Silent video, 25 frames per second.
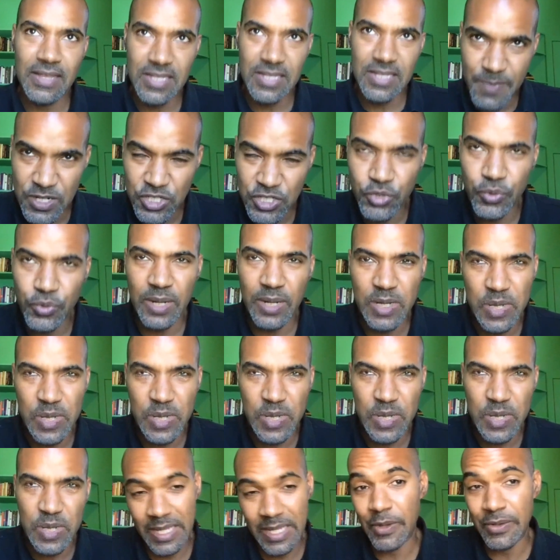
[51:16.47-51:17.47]
especially when I'm
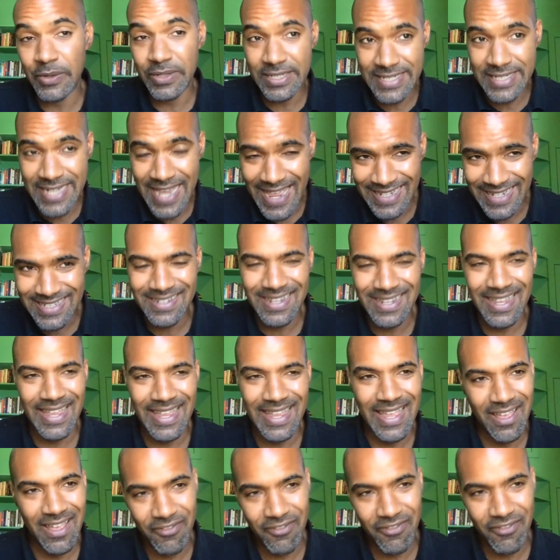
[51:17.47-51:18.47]
speaking about debt, I
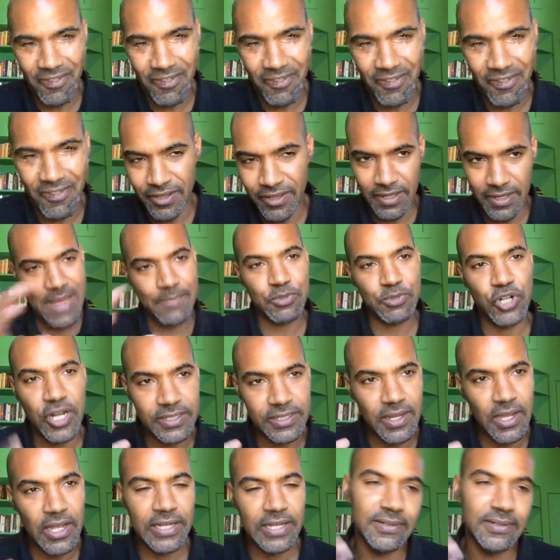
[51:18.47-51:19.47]
have a, a chapter
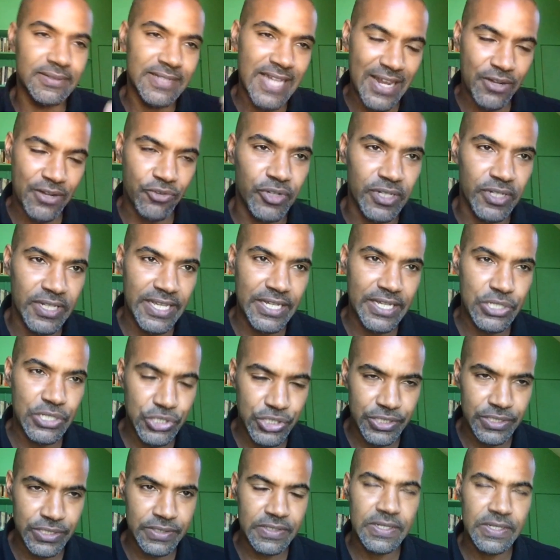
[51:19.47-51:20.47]
on, on debt
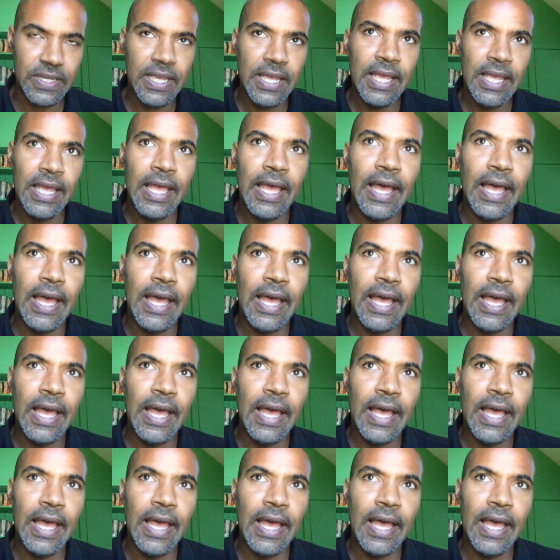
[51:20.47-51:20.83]
relations.